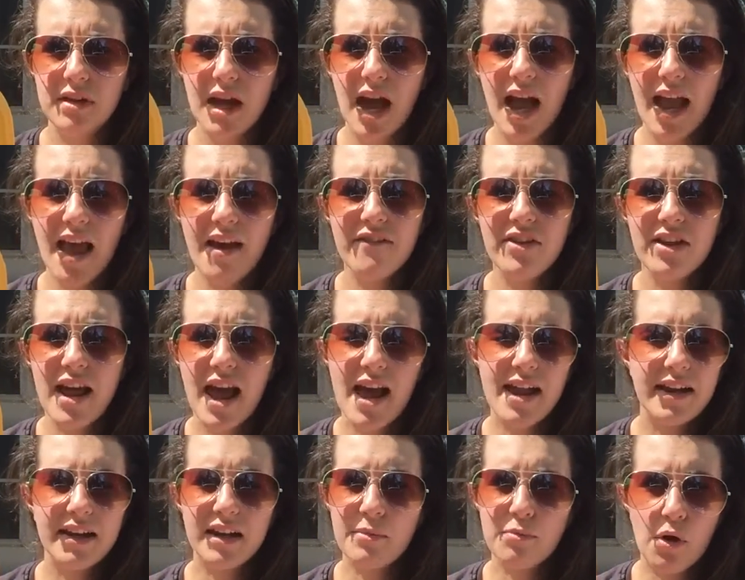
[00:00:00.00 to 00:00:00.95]
I haven't
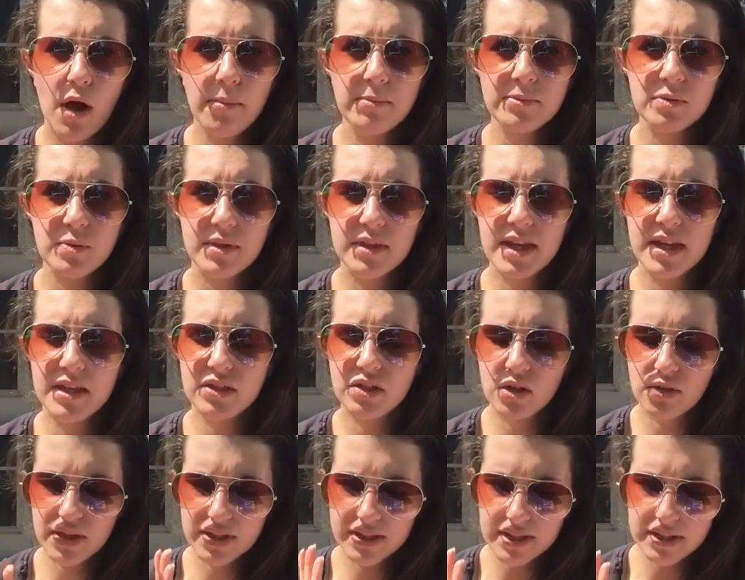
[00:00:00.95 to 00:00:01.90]
had any problems with it.
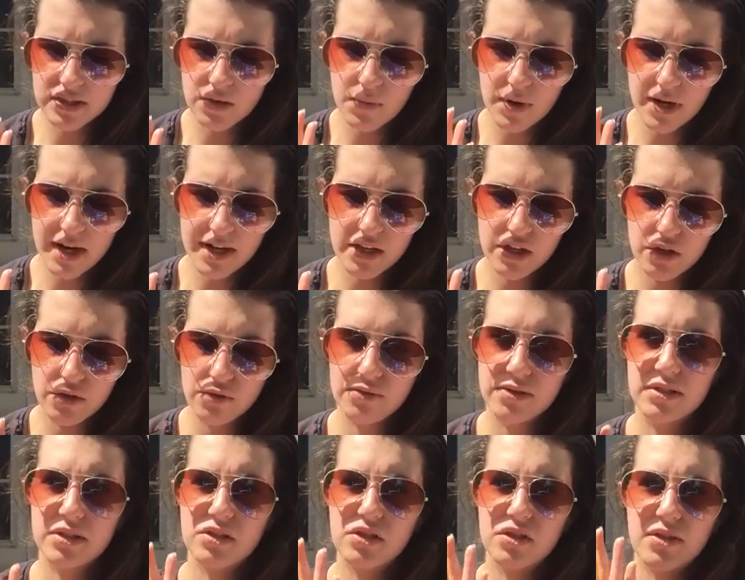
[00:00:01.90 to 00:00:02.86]
So this is the one I
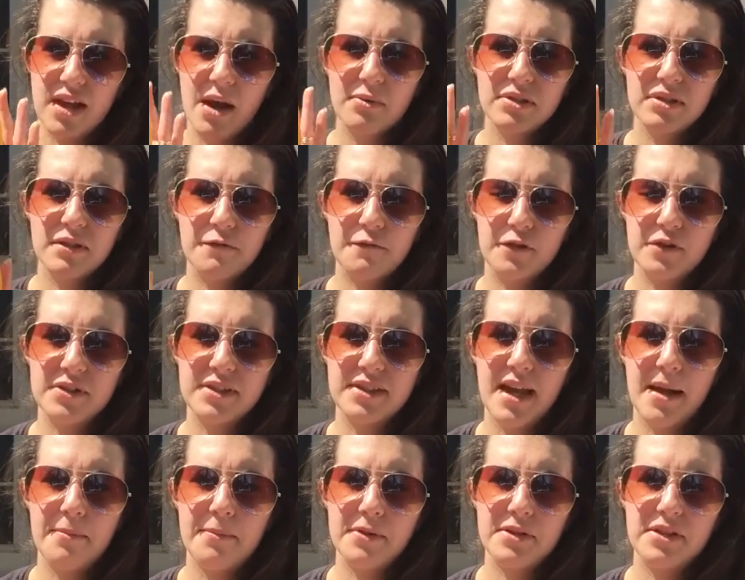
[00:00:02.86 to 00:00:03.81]
use. So that was the first
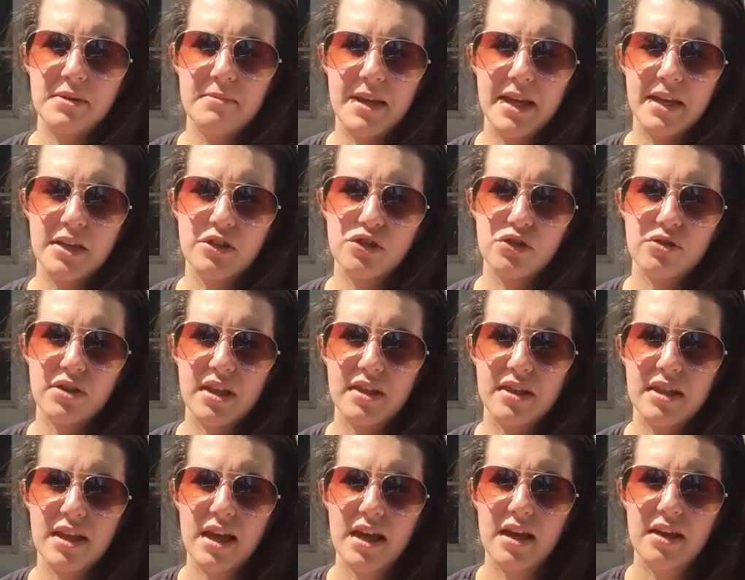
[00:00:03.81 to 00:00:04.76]
step to making sure
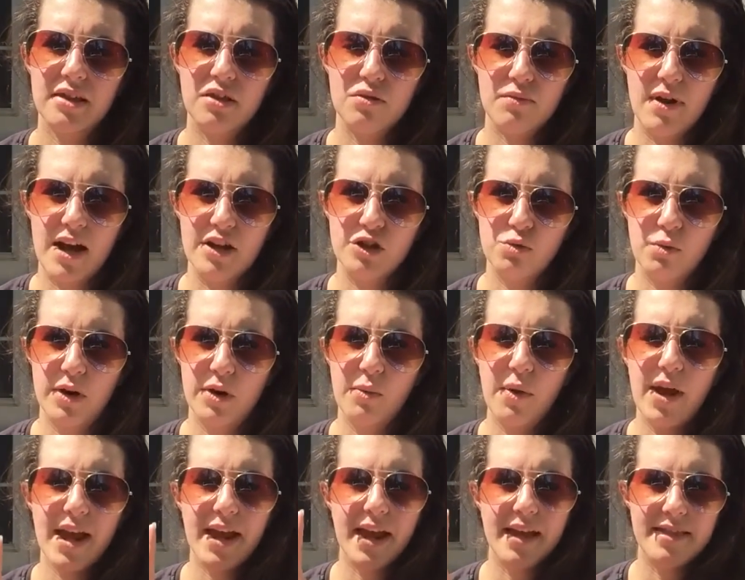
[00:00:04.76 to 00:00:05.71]
that the rash went
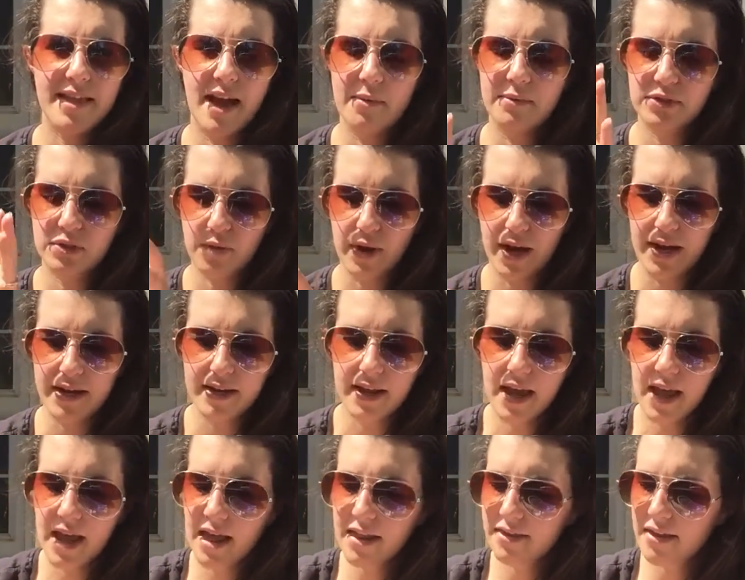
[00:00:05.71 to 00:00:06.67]
away, and that was great.
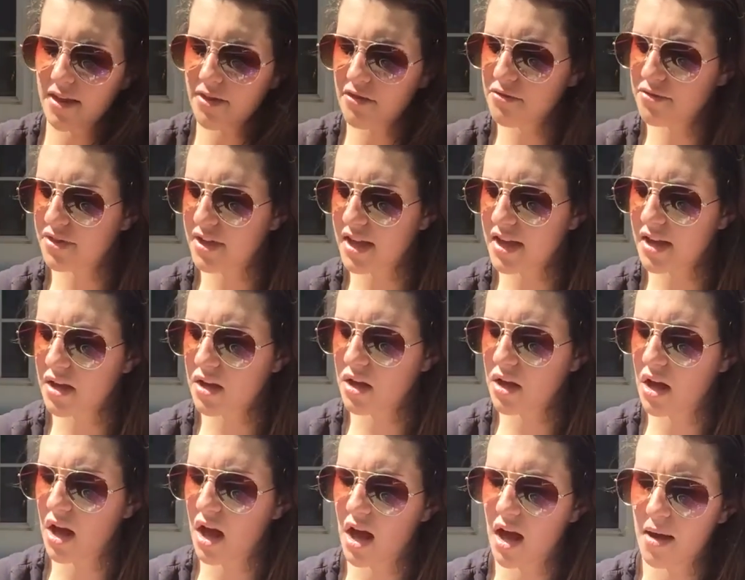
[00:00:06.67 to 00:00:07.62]
The other thing
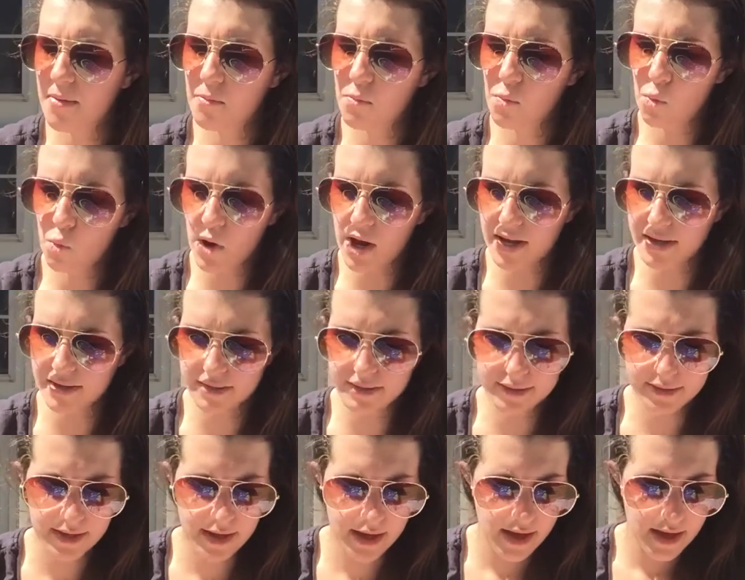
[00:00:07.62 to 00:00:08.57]

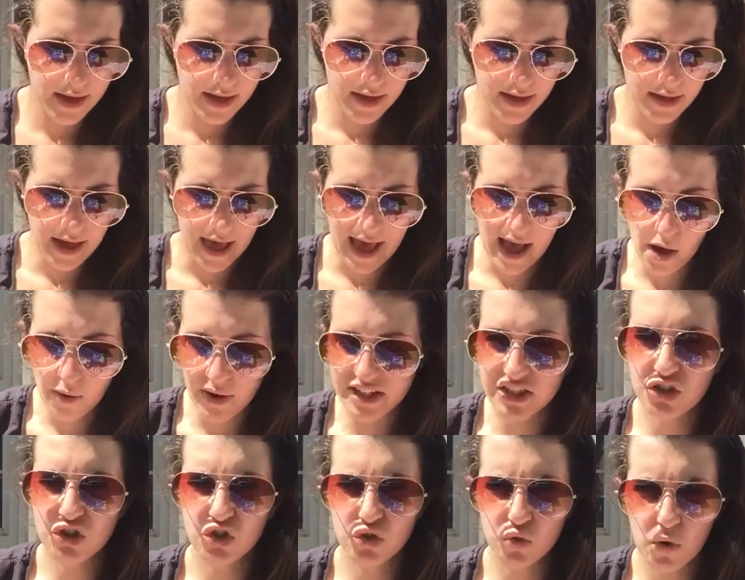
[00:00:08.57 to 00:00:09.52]
was how
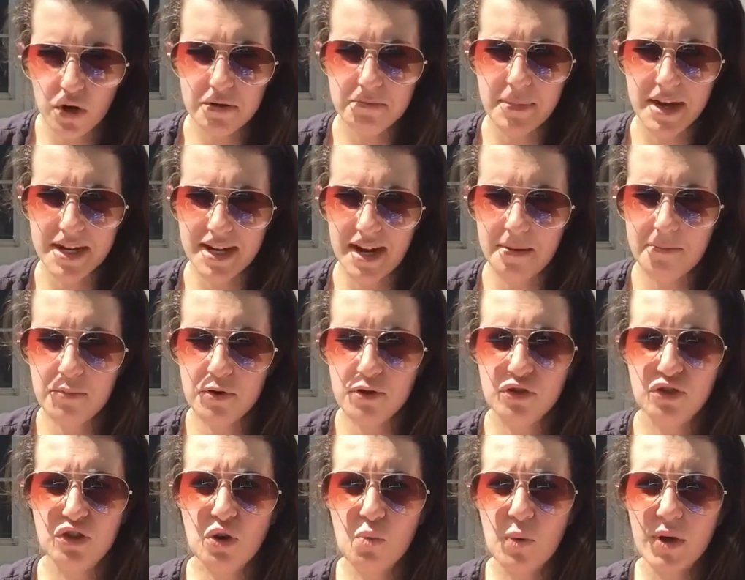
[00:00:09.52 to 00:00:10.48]
I stored my
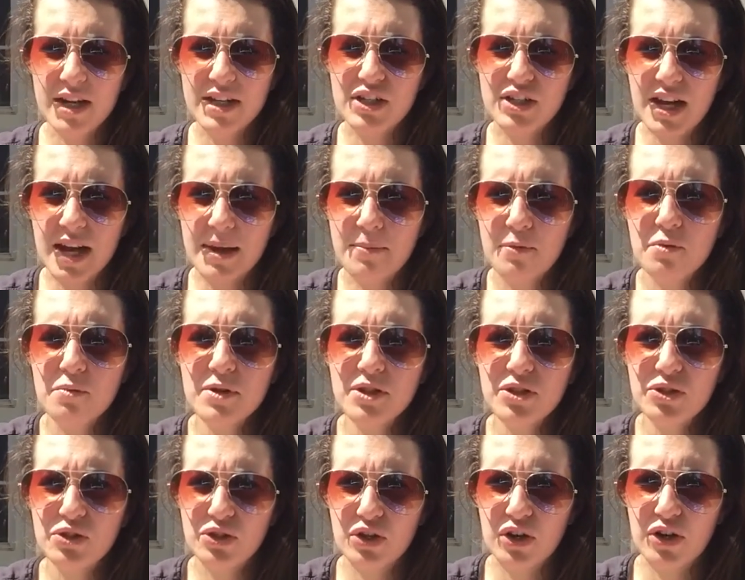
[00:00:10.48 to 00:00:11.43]
diapers. So when a diaper
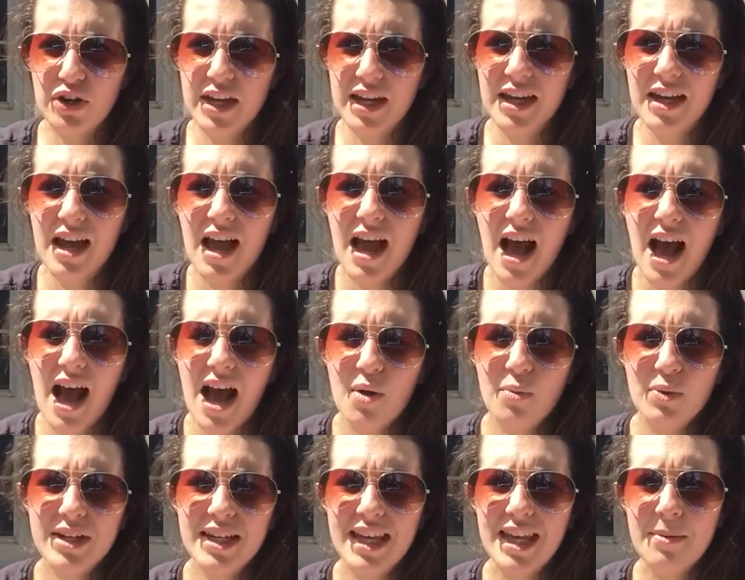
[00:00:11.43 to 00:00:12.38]
was dirty,
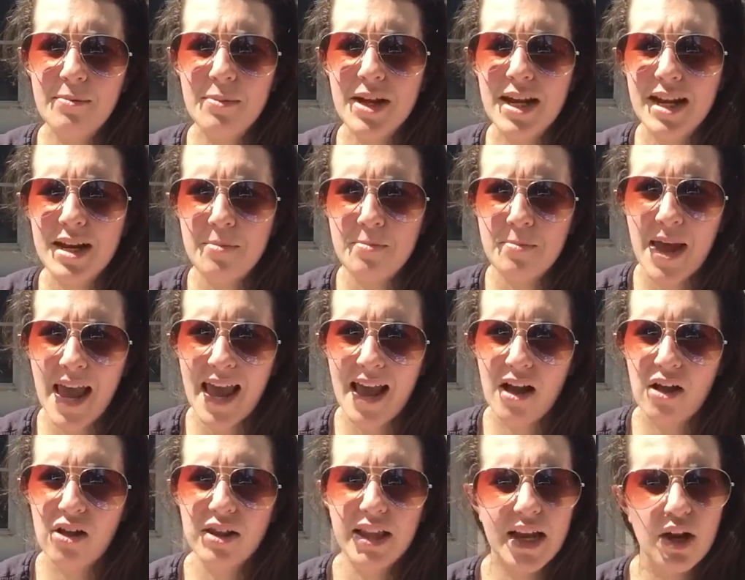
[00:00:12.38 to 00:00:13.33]
I would keep it in a
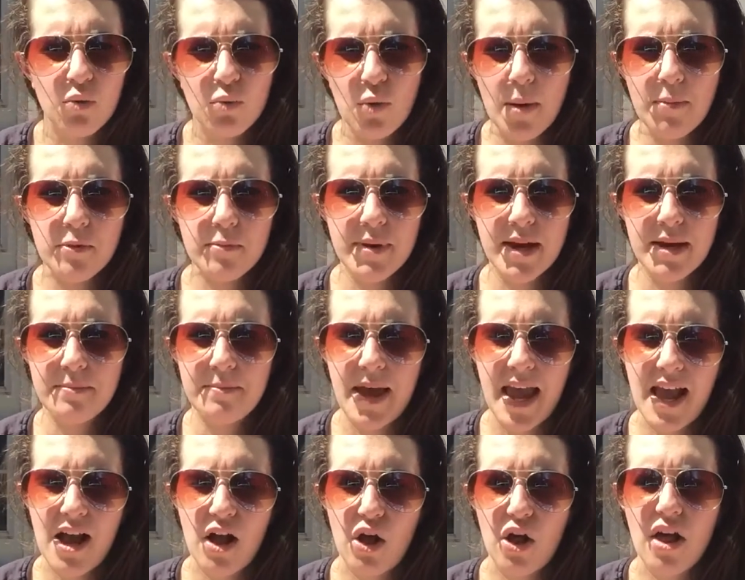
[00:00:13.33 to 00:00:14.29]
pail, like a Rubbermaid
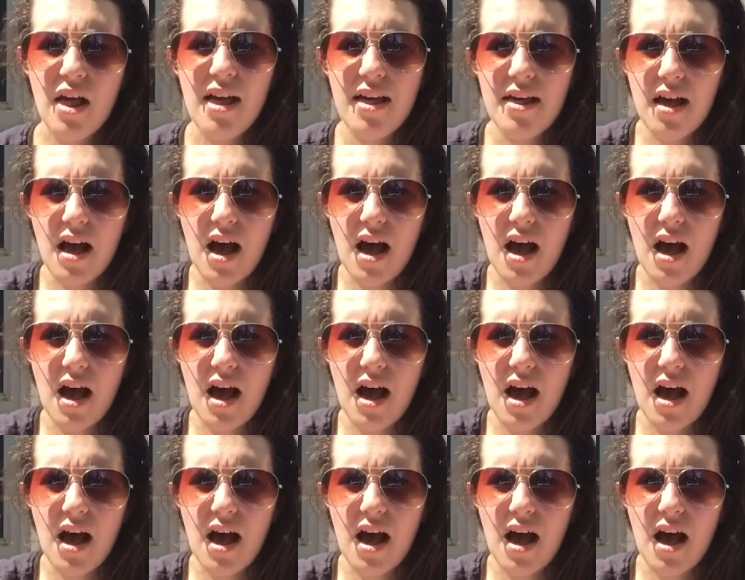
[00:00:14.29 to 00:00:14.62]
pail